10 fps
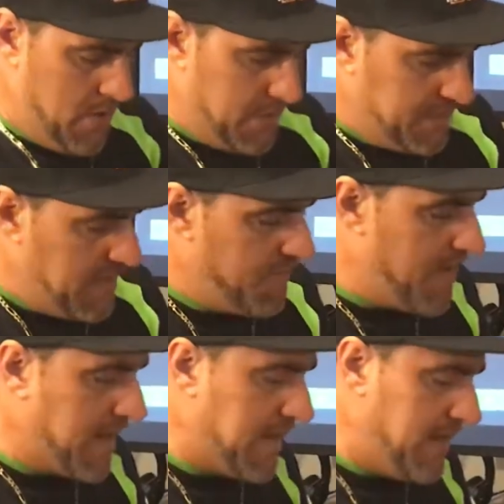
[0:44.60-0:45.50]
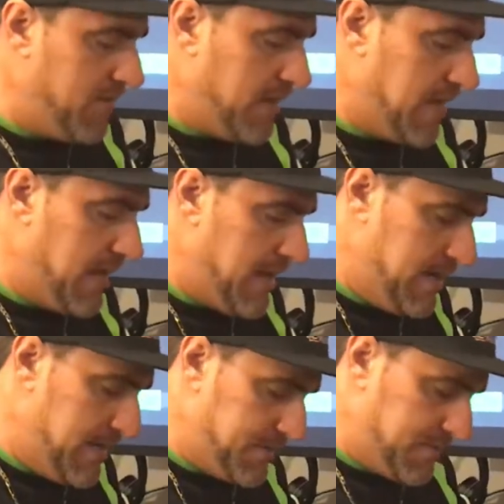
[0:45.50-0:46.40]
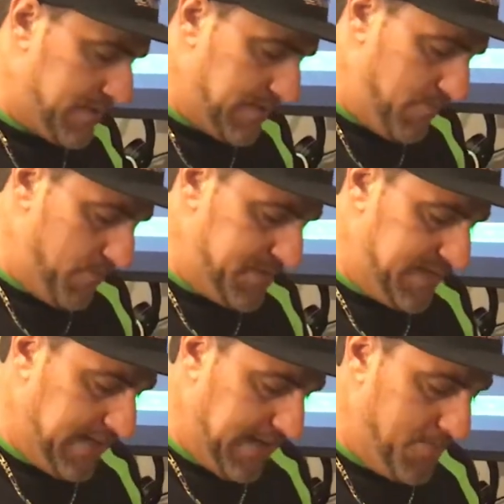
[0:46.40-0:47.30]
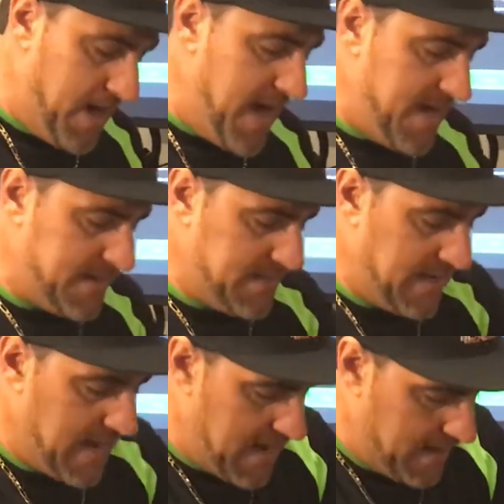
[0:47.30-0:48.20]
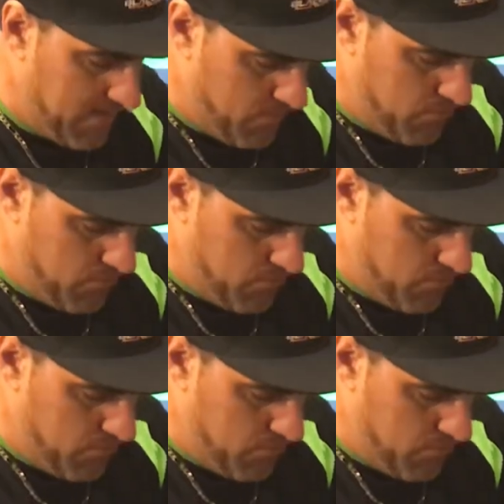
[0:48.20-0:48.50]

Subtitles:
Let's see if I can even get into this silly box. They got it